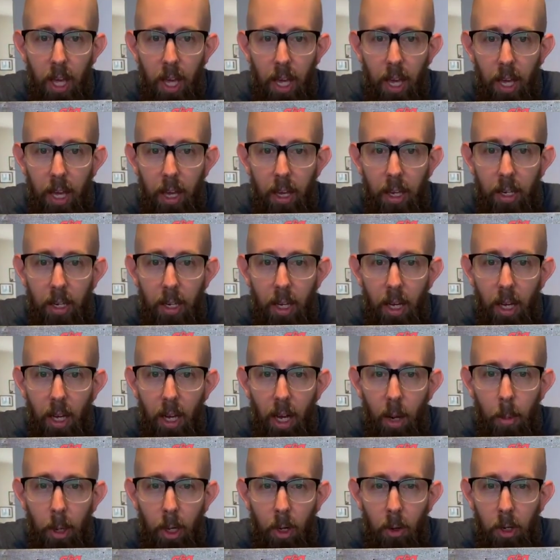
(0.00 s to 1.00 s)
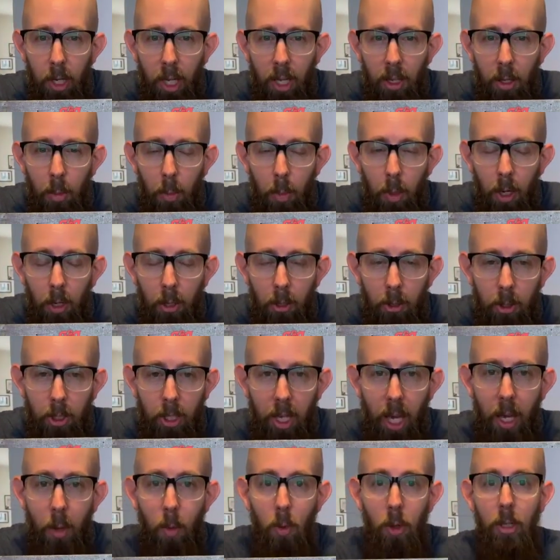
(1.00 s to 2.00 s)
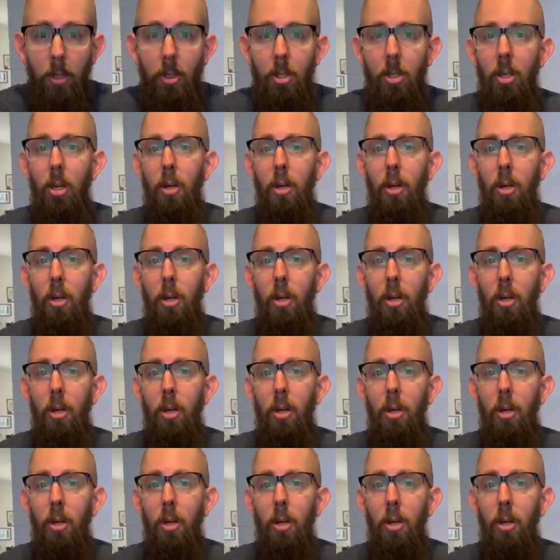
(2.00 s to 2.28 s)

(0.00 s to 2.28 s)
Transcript: And am I going to get the Baldur's Gate one?